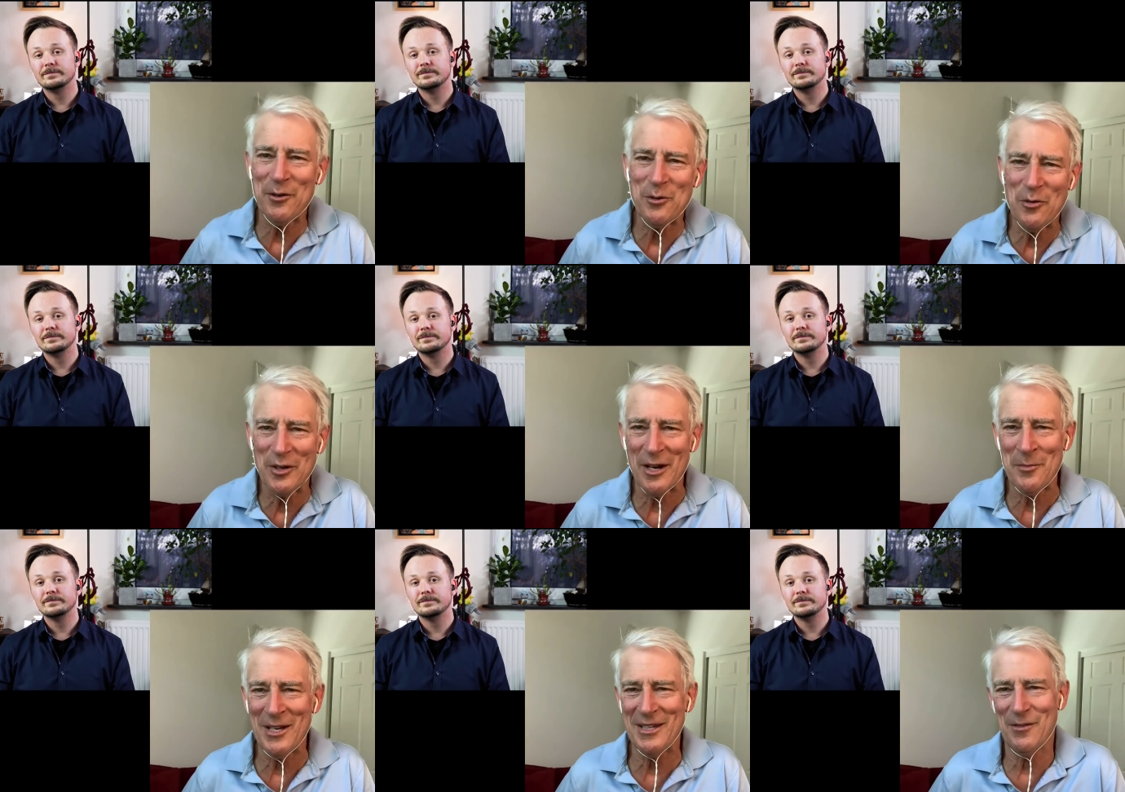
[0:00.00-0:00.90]
Speaker 1: to overcome
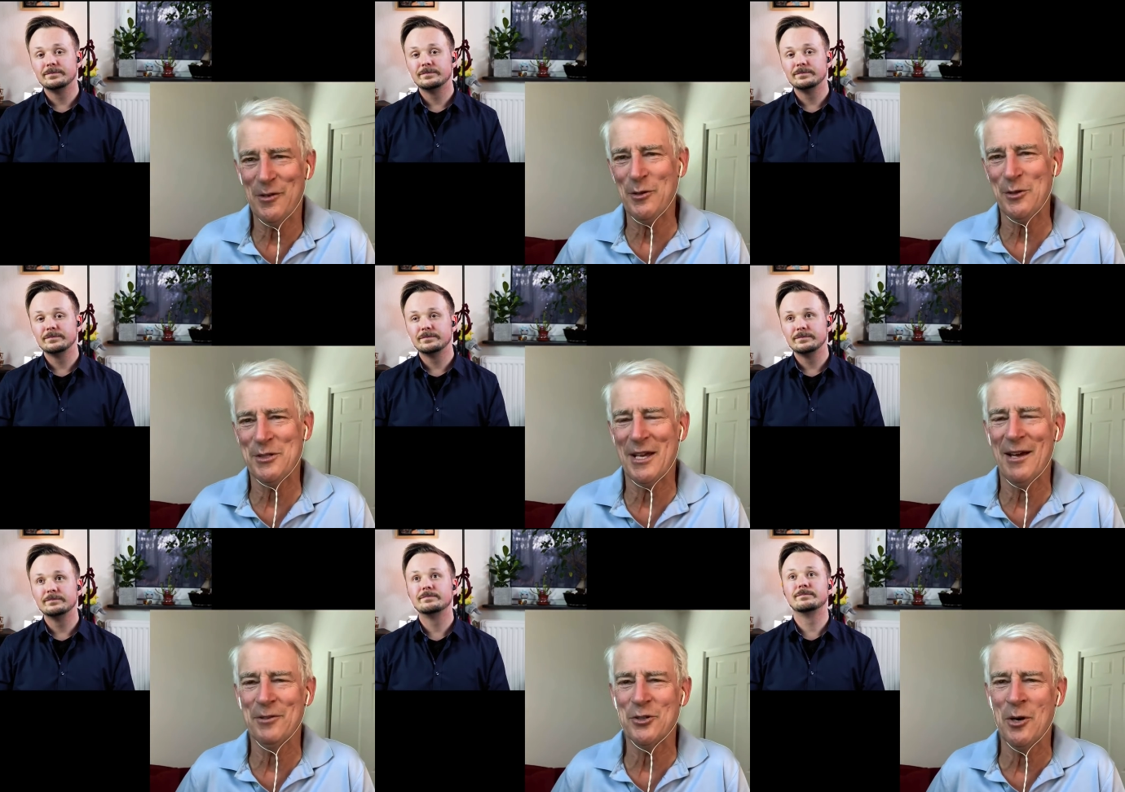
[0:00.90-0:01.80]
any difficulties they have
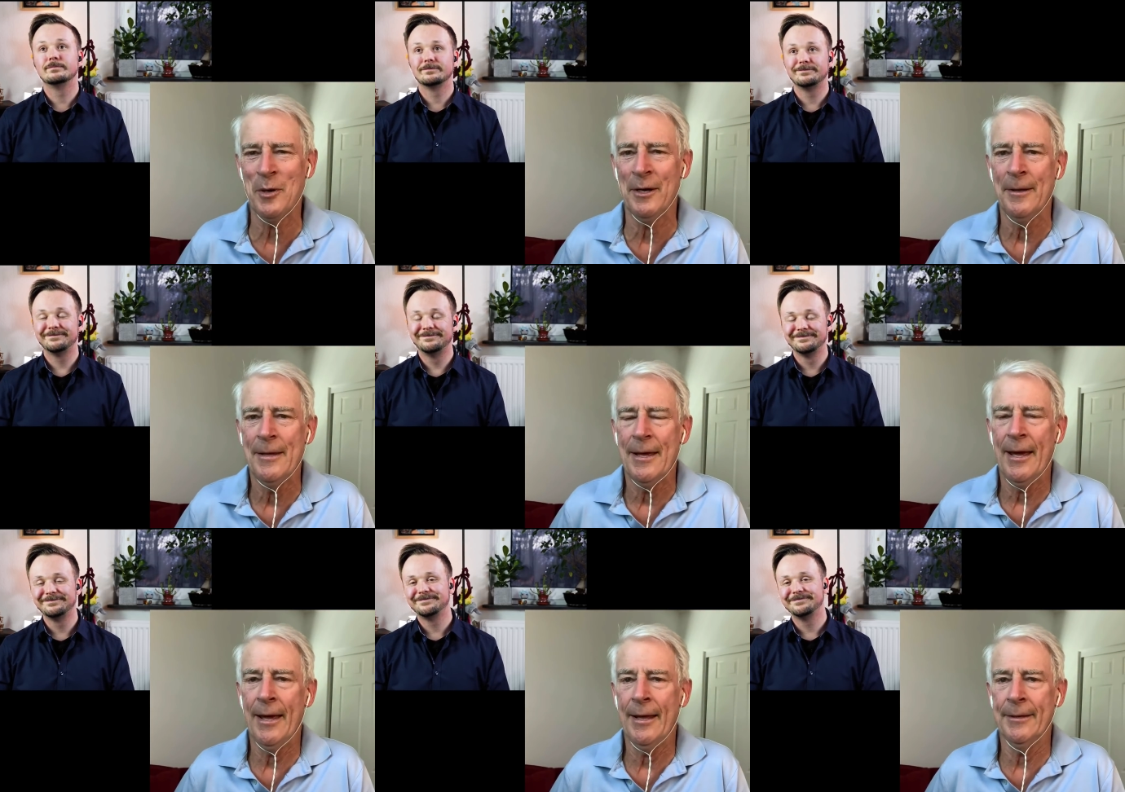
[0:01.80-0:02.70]
in German.
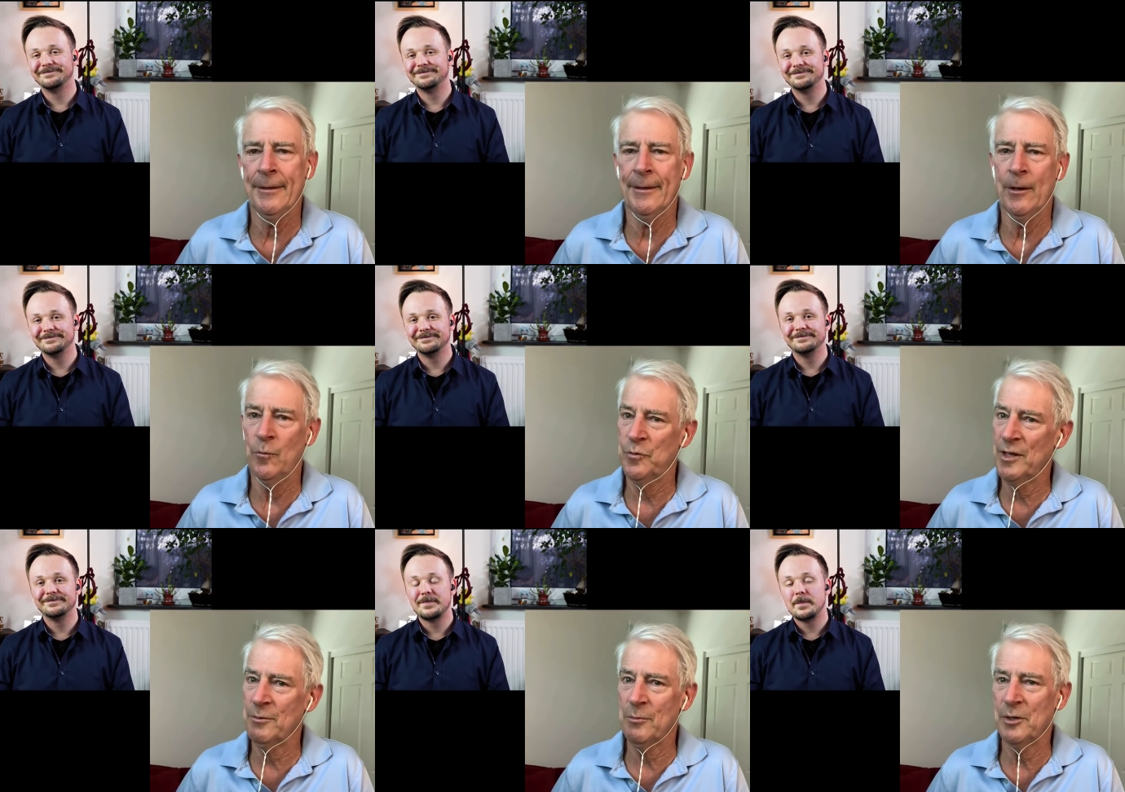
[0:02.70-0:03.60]
And uh, hopefully
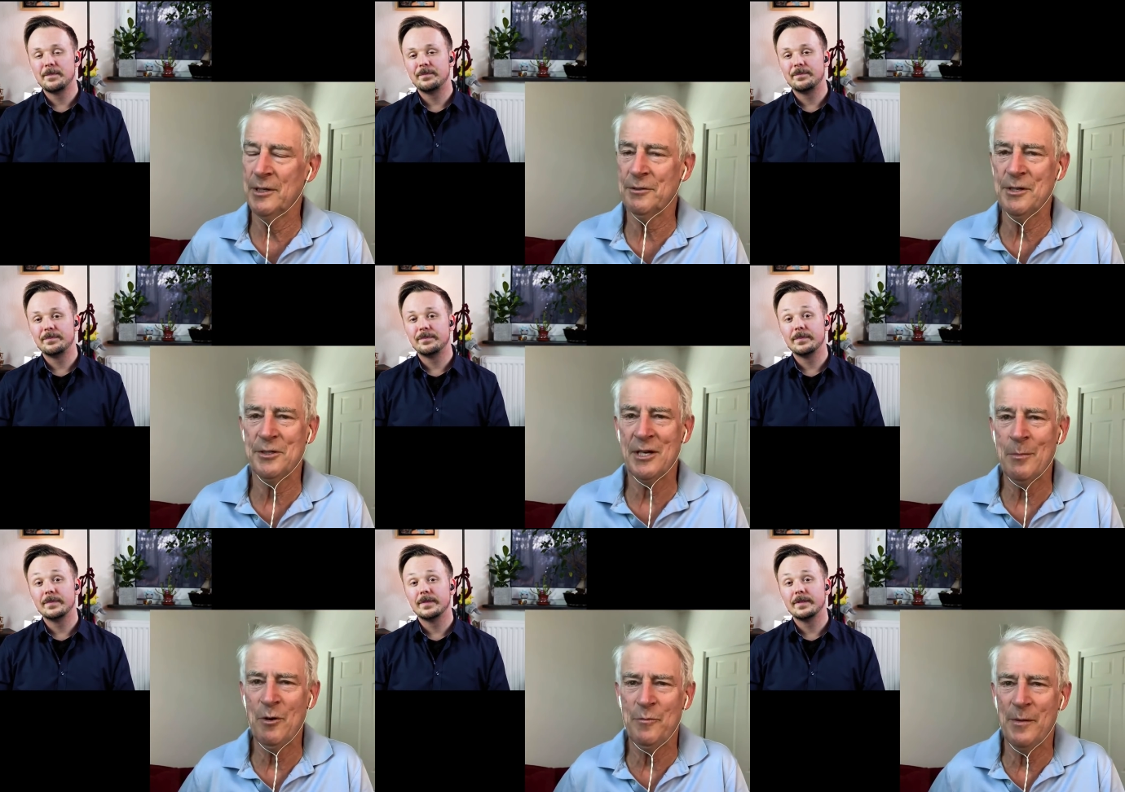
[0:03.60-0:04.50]
we will increase the
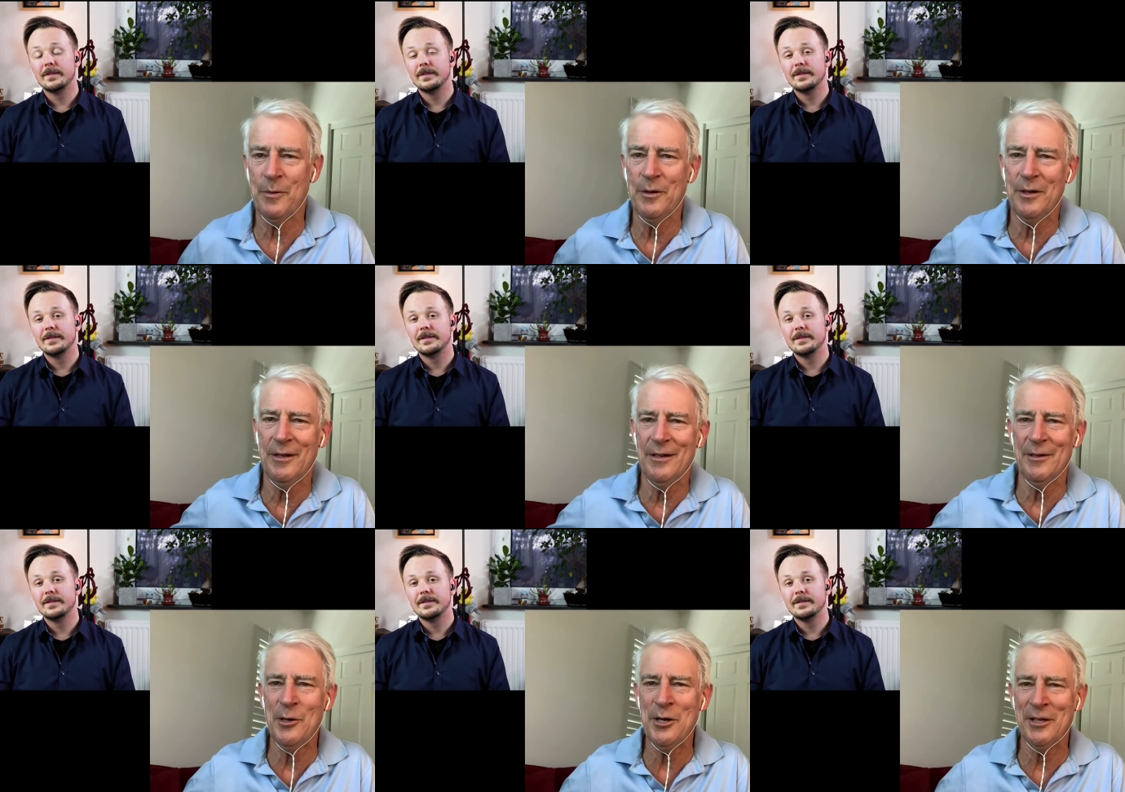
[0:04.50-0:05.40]
number of people uh,
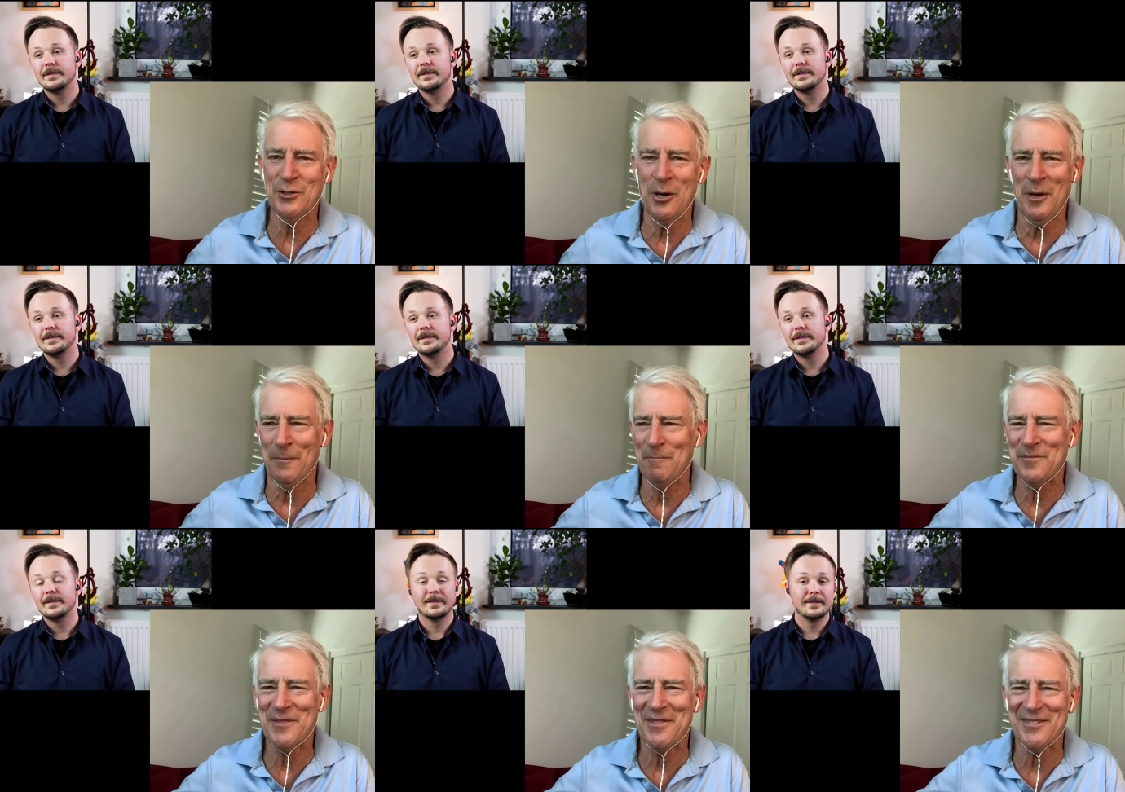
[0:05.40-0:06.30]
learning German.
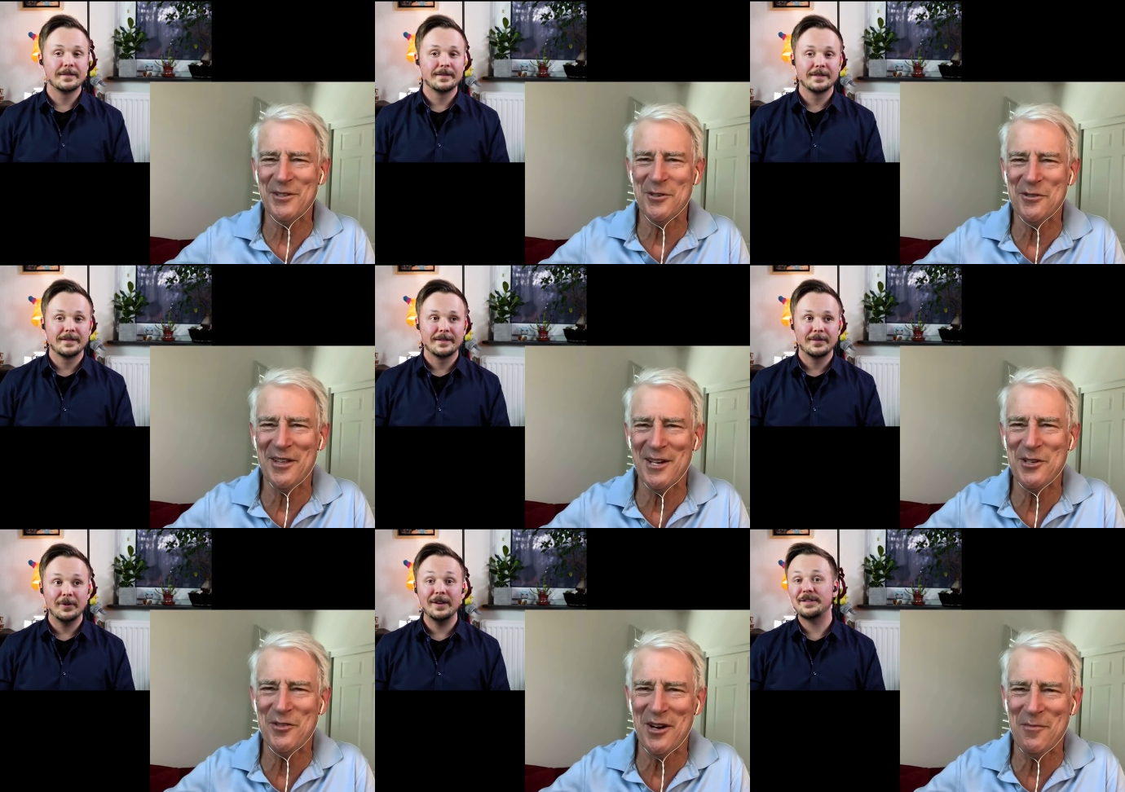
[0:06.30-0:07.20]
So thank you
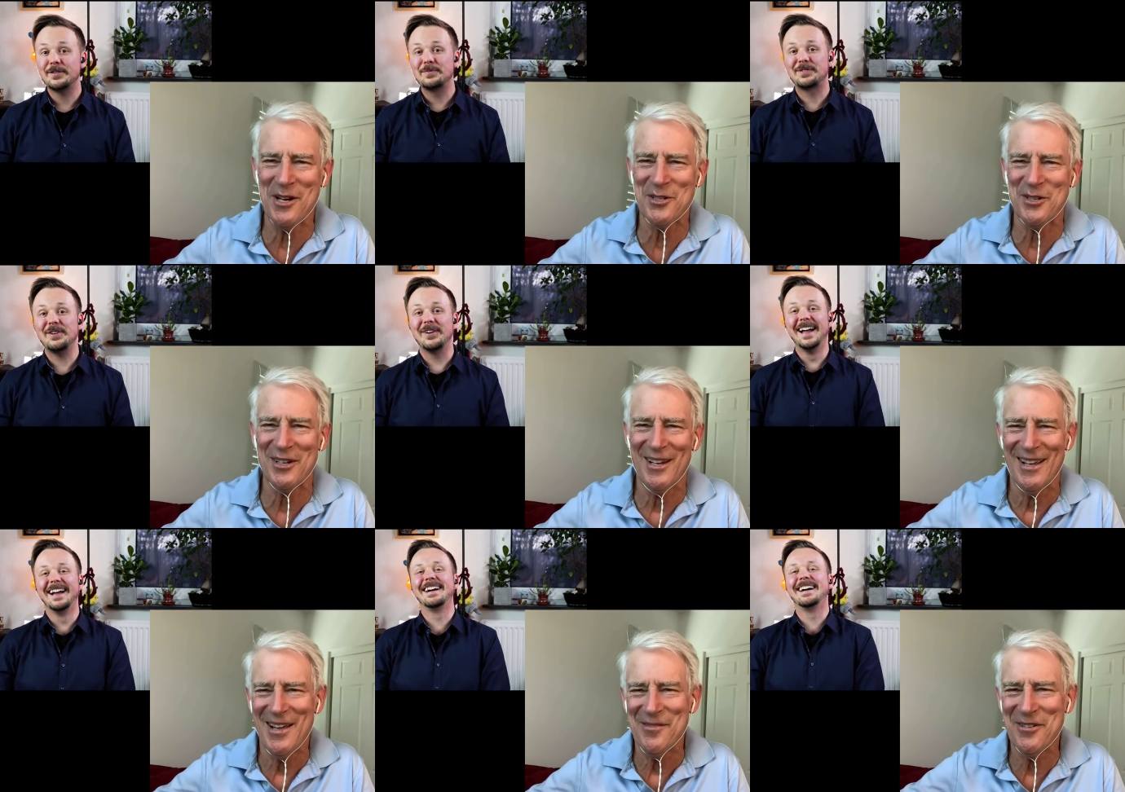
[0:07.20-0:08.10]
very well, much. let's hope so.
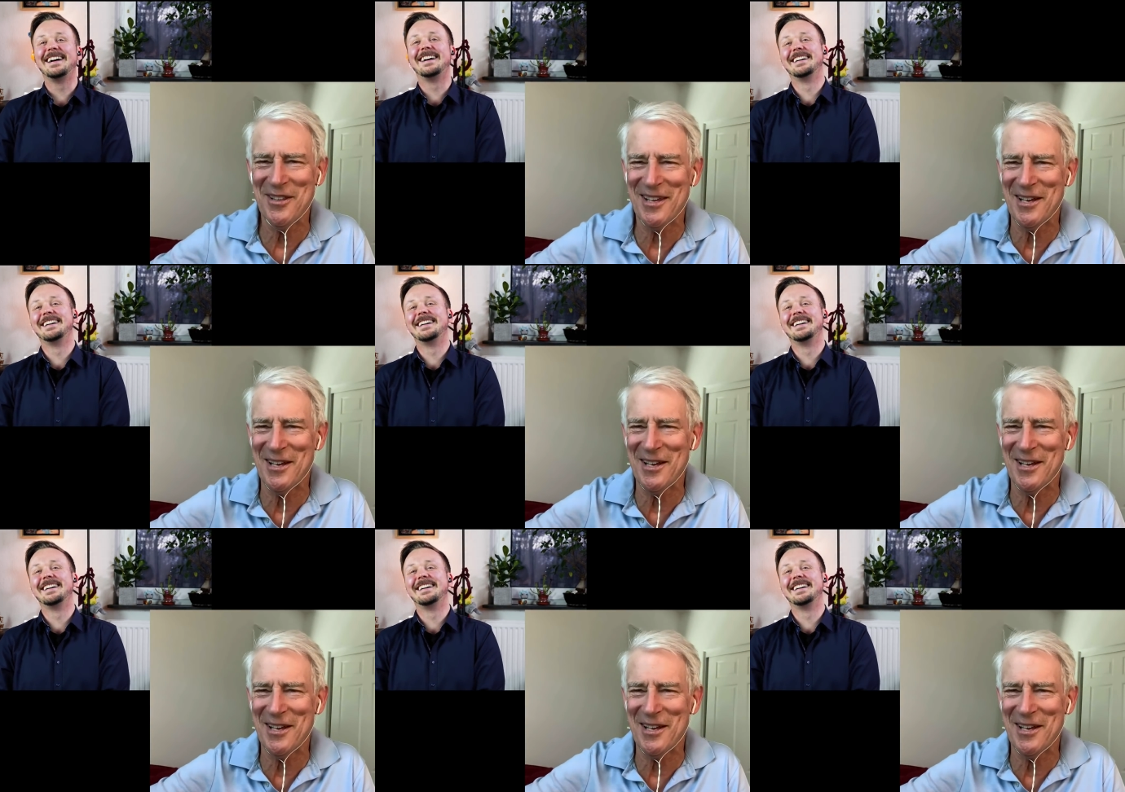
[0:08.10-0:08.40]
for the